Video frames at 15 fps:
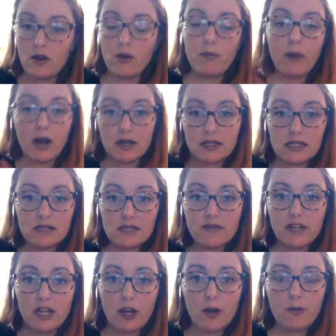pause this
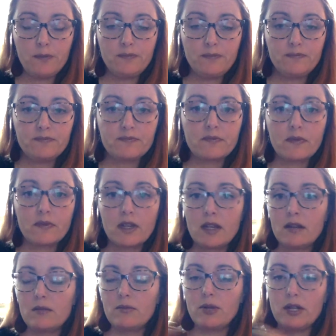video,
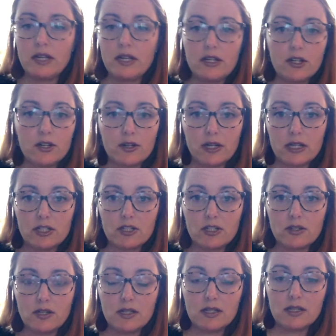put in your
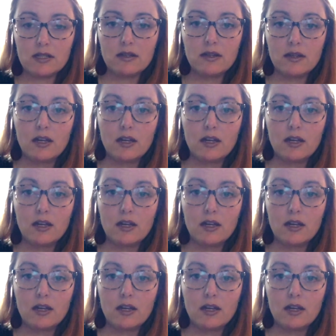credentials,